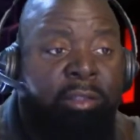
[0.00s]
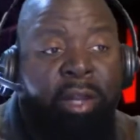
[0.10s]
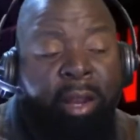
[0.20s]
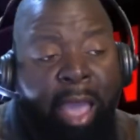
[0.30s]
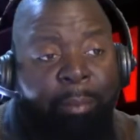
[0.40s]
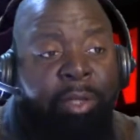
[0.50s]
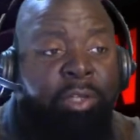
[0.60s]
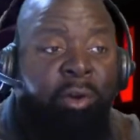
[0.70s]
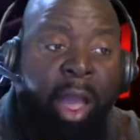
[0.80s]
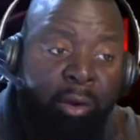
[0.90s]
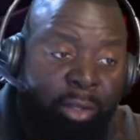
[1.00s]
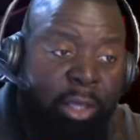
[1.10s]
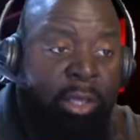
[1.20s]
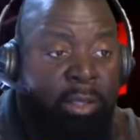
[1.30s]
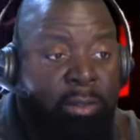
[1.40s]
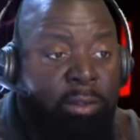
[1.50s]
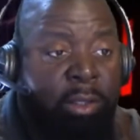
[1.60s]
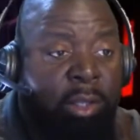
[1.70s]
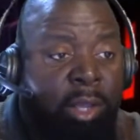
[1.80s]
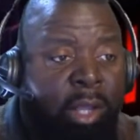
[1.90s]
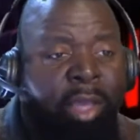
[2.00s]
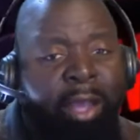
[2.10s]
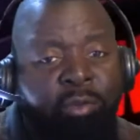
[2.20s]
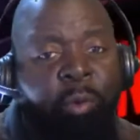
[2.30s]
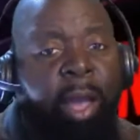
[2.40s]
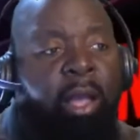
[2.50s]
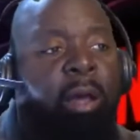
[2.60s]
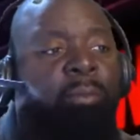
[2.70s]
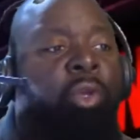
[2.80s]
It's not happening to our kids. And that's why